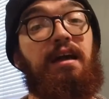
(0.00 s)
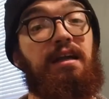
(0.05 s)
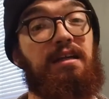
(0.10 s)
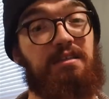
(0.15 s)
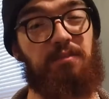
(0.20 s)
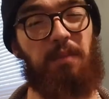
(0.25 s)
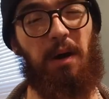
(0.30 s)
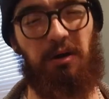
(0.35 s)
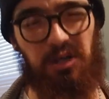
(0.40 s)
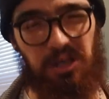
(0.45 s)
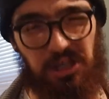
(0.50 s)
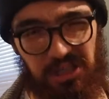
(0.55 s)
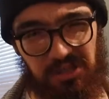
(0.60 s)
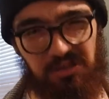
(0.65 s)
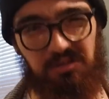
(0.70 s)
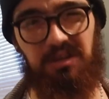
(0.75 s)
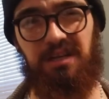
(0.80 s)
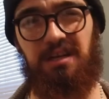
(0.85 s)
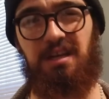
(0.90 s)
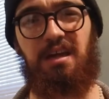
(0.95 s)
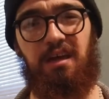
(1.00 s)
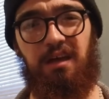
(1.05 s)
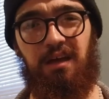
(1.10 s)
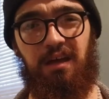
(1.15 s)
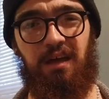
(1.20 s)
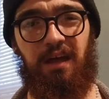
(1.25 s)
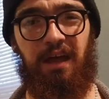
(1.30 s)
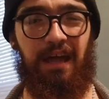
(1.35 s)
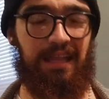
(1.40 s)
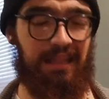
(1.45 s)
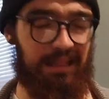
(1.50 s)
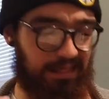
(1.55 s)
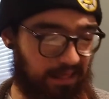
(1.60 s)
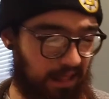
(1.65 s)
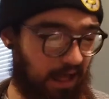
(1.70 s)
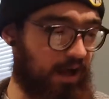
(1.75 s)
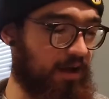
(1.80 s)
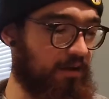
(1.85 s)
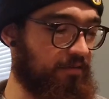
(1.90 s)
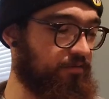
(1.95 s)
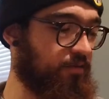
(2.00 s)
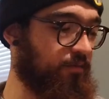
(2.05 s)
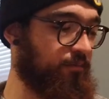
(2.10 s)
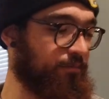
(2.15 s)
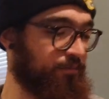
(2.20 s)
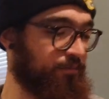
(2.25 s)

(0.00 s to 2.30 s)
It's about unity and love.